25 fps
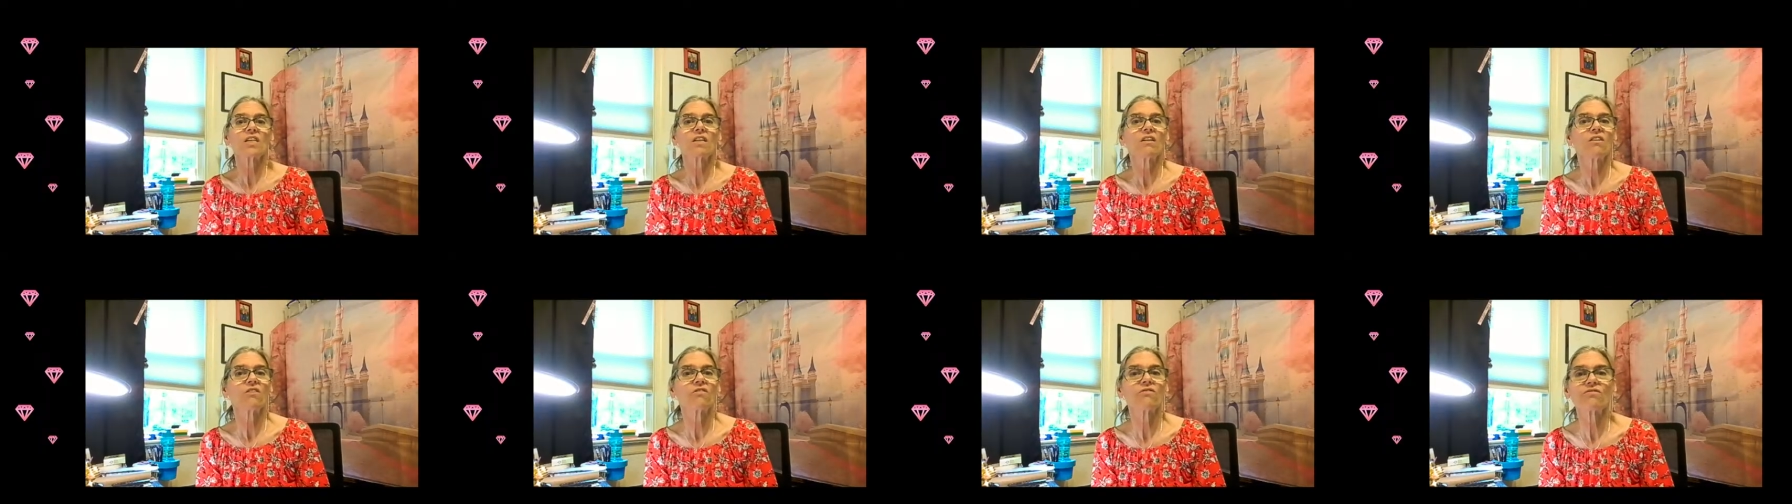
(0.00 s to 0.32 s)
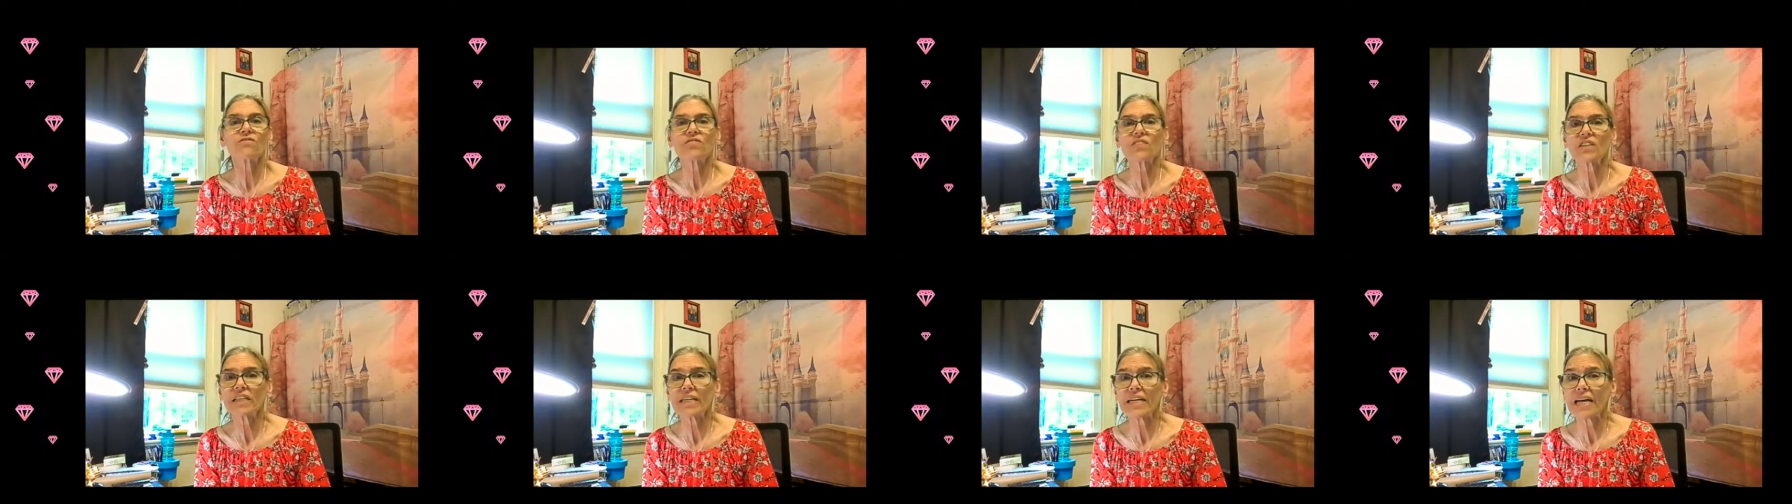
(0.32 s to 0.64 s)

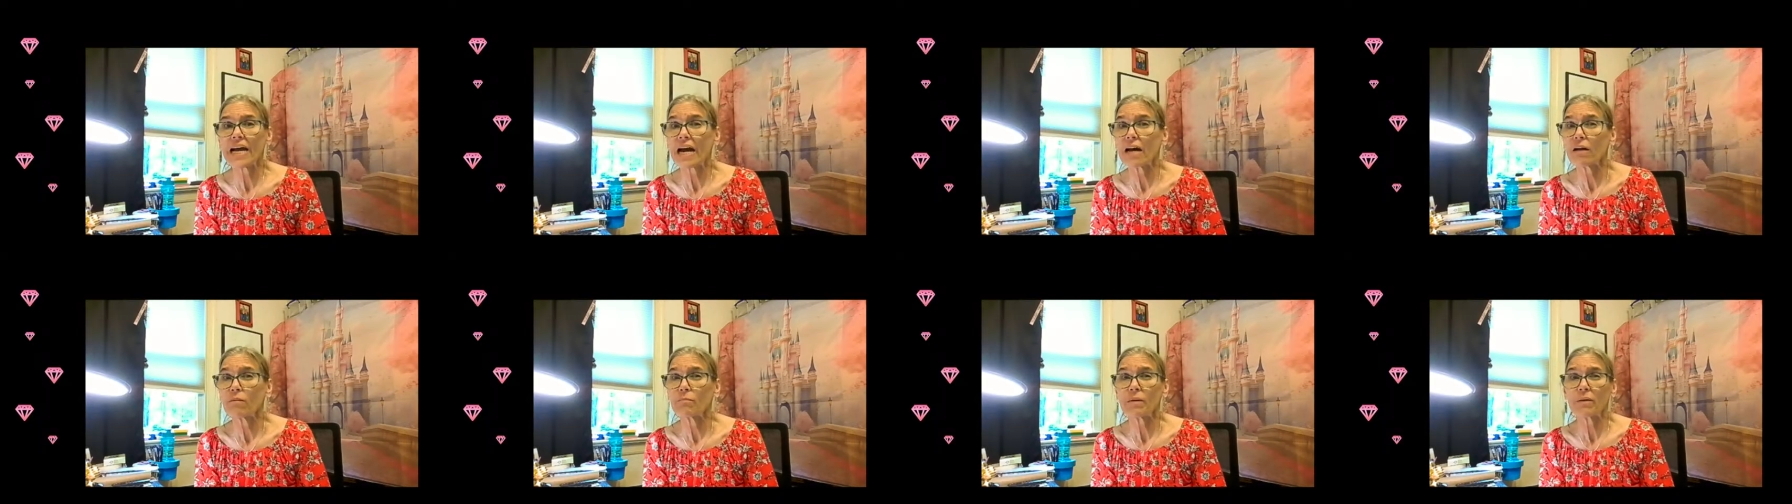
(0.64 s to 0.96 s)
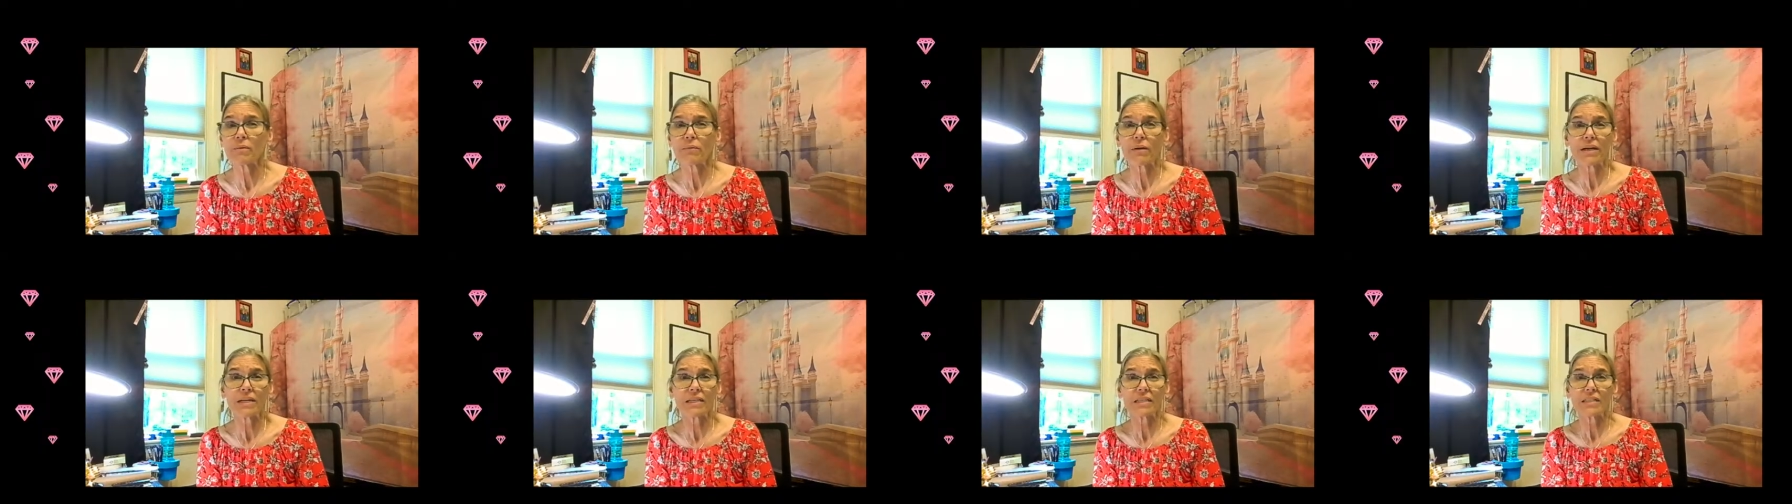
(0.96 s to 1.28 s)
Hopefully I'll
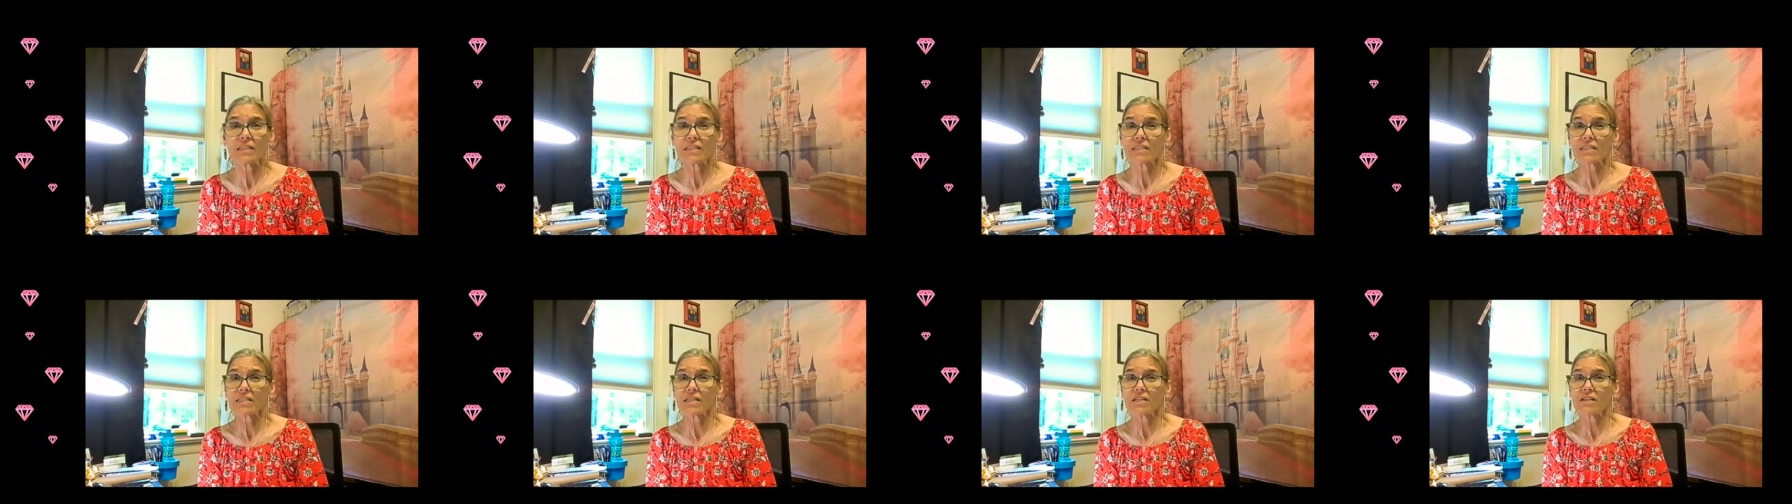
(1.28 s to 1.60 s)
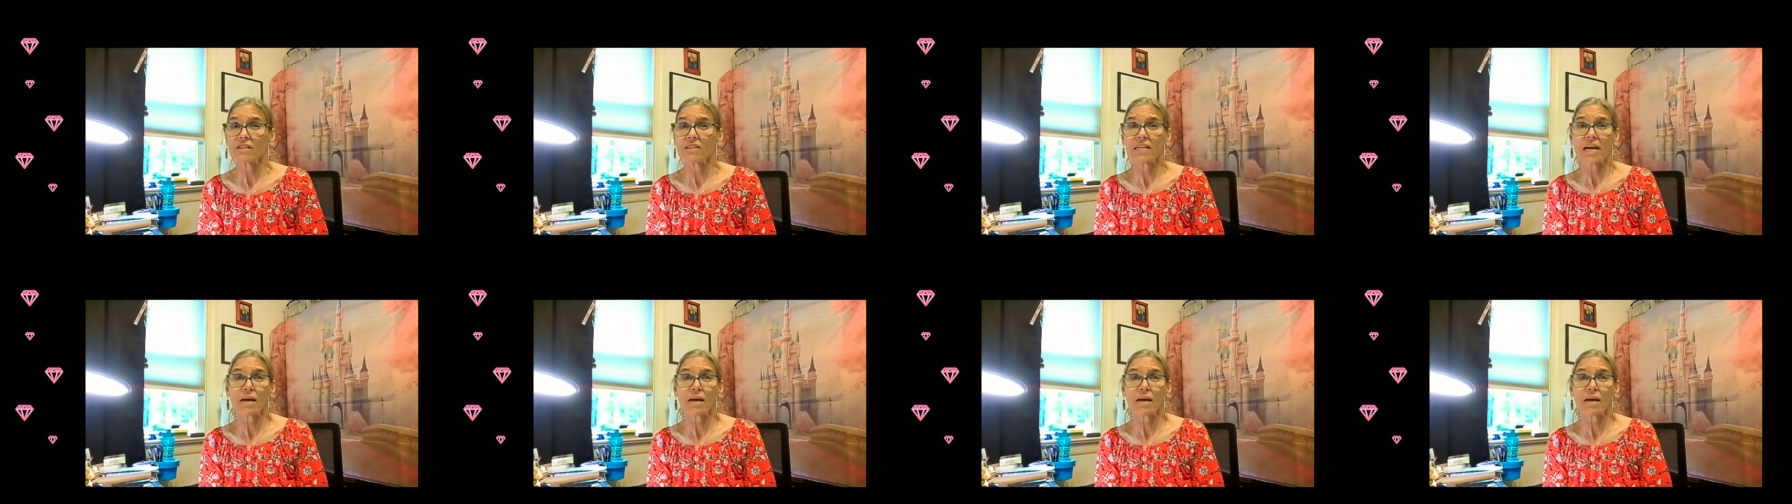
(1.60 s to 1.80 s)
be ready to start